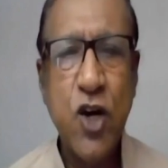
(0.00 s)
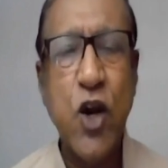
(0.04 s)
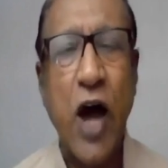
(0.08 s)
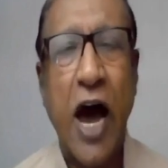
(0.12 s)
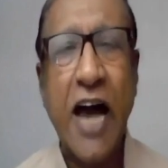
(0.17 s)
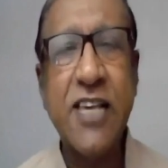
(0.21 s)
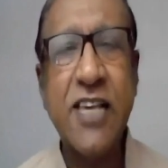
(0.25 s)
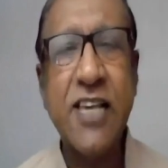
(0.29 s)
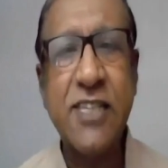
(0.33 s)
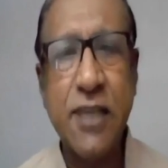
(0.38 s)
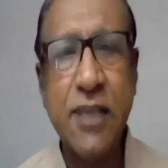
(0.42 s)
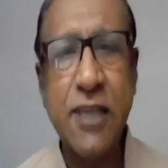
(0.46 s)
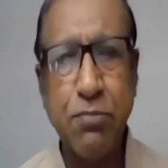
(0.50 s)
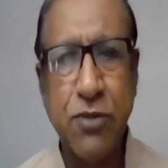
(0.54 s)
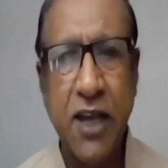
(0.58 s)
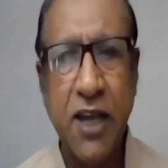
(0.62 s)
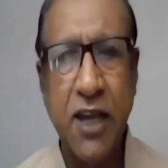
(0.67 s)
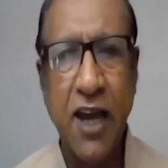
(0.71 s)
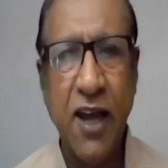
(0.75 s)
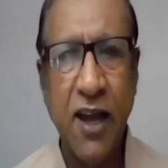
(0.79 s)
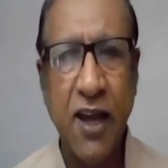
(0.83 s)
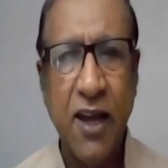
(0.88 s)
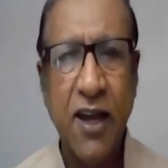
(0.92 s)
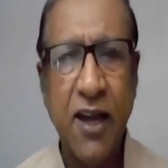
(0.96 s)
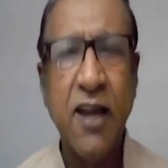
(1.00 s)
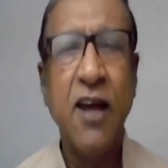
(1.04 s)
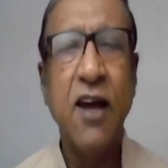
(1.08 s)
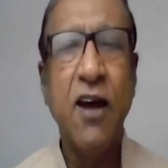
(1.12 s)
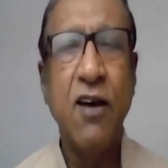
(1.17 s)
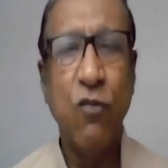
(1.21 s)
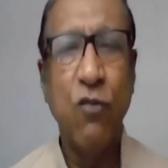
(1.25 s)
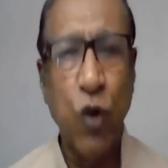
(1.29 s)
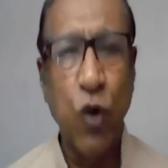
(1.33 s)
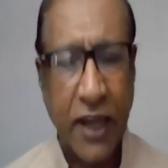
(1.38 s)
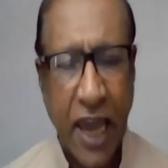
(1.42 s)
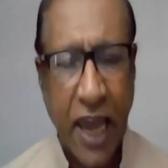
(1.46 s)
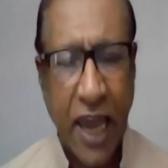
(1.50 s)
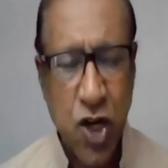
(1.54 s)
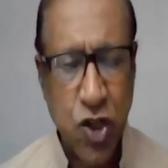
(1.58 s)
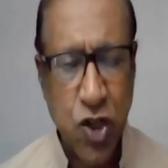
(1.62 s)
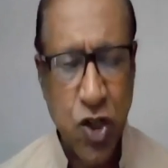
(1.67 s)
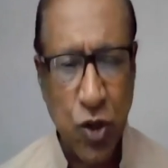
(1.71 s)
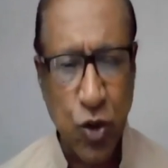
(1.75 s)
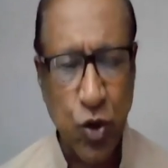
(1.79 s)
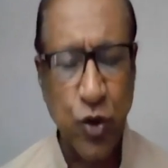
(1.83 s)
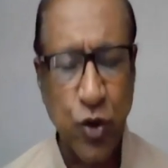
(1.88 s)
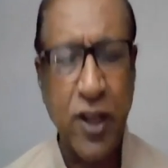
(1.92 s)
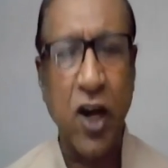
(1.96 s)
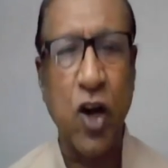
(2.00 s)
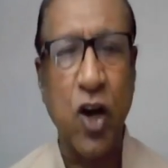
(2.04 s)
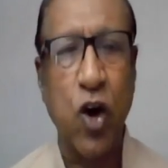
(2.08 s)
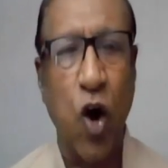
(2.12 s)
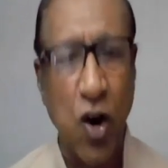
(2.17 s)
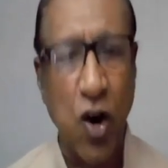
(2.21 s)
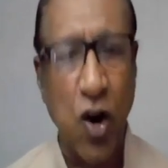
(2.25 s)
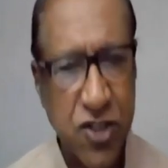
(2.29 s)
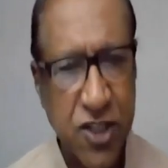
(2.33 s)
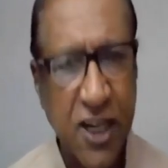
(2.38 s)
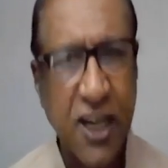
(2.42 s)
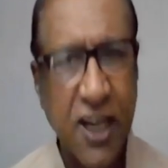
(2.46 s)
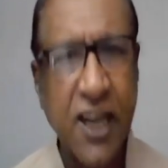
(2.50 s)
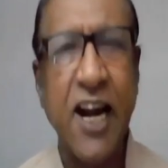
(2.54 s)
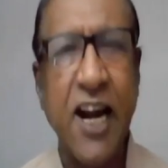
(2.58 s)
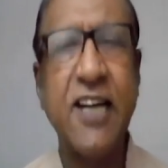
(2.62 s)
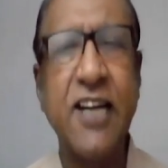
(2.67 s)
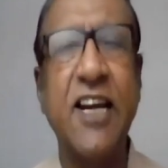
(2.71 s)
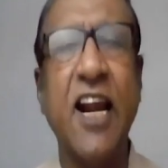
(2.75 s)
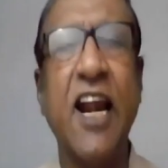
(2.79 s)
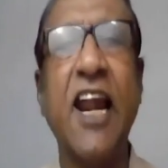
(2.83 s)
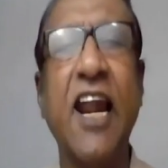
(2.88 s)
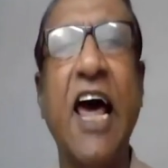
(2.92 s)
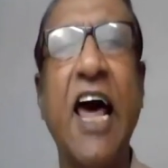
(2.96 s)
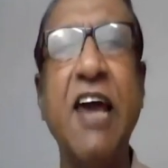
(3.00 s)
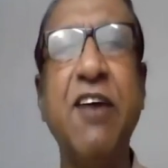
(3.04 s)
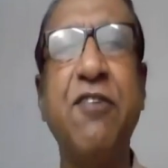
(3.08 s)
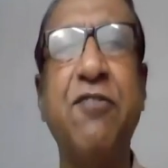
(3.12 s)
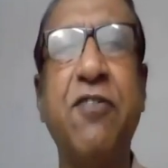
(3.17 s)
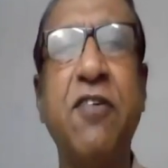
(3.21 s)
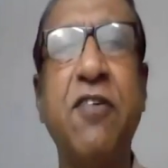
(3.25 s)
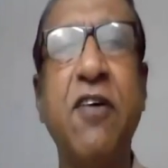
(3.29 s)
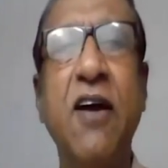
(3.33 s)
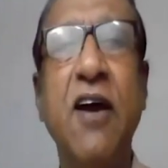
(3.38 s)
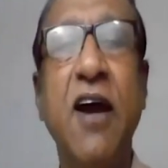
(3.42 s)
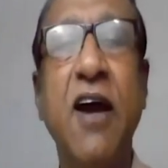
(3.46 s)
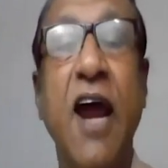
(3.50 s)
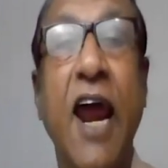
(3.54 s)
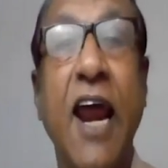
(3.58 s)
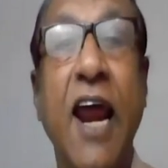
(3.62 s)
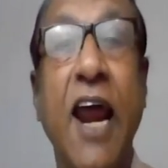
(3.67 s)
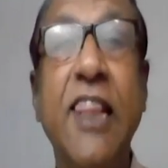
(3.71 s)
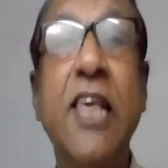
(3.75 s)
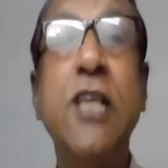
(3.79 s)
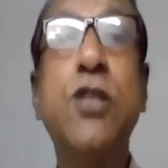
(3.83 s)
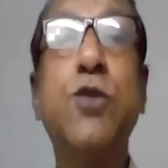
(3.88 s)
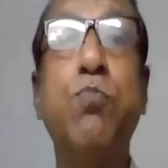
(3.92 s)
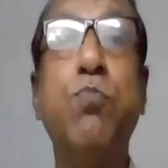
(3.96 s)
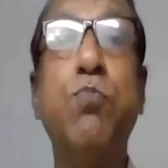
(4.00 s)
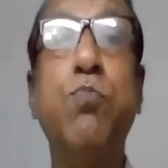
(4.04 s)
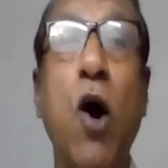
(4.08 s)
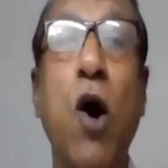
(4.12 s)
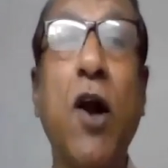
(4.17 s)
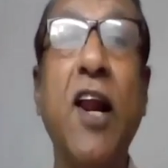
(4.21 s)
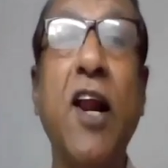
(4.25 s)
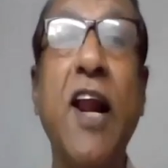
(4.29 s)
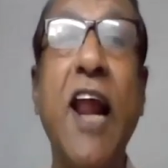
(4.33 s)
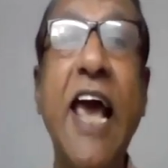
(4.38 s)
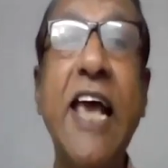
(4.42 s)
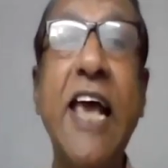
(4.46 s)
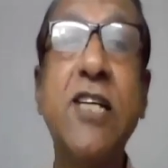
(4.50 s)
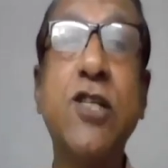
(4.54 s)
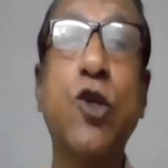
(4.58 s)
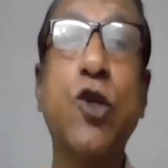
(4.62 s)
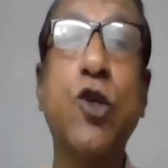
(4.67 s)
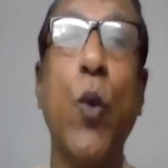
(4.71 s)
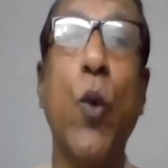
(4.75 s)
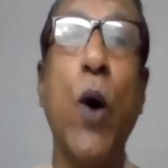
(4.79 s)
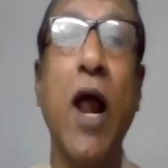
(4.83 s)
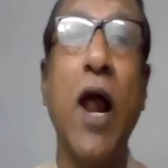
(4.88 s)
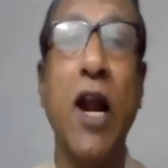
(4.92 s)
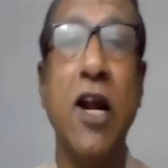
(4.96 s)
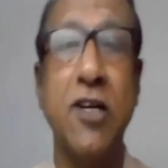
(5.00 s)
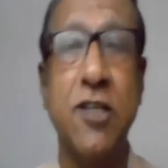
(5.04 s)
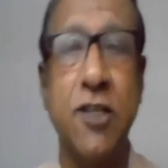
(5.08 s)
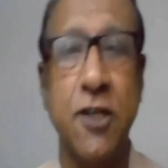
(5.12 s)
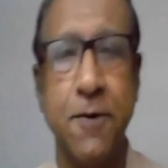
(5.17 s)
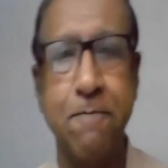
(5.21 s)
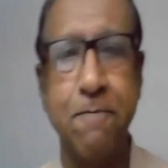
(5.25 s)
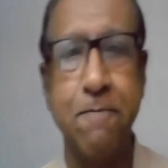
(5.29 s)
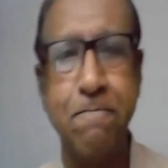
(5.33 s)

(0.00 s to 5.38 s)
to accept the vocation to the consecrated life in this modernized world.